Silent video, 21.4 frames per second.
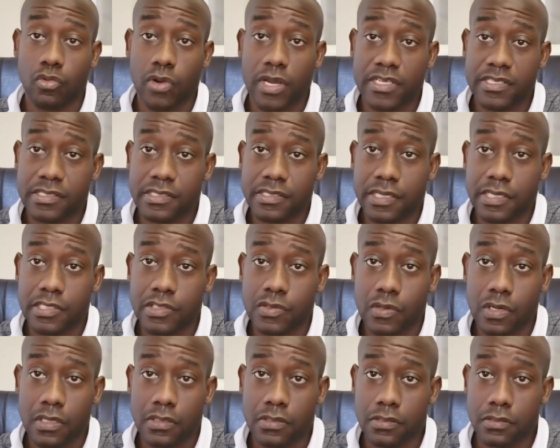Wednesdays,
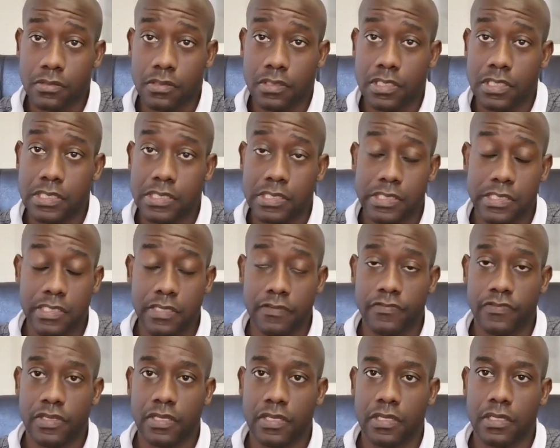what I'll do is
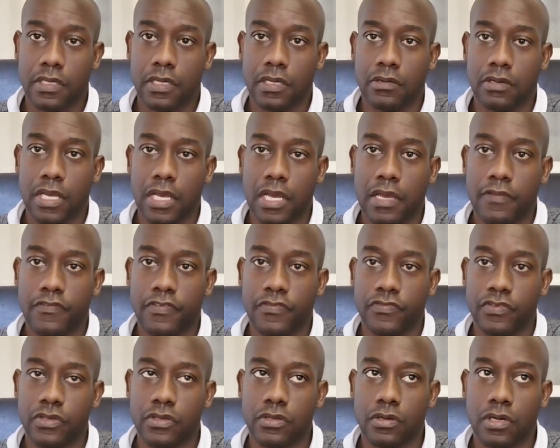definitely I'll have a
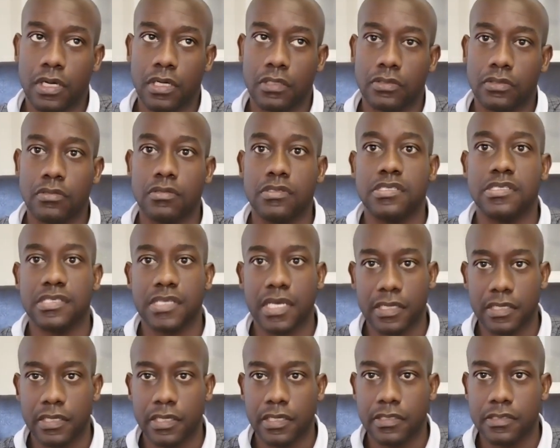video out on
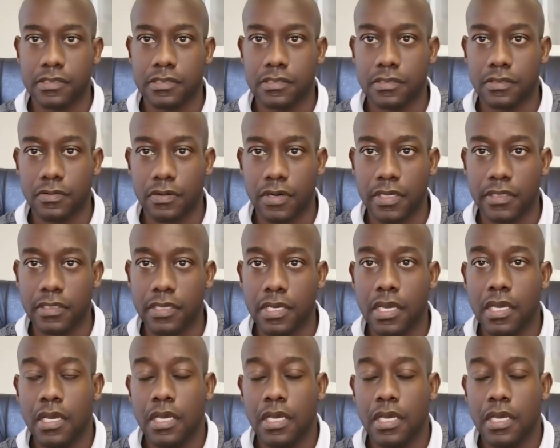Sundays, right?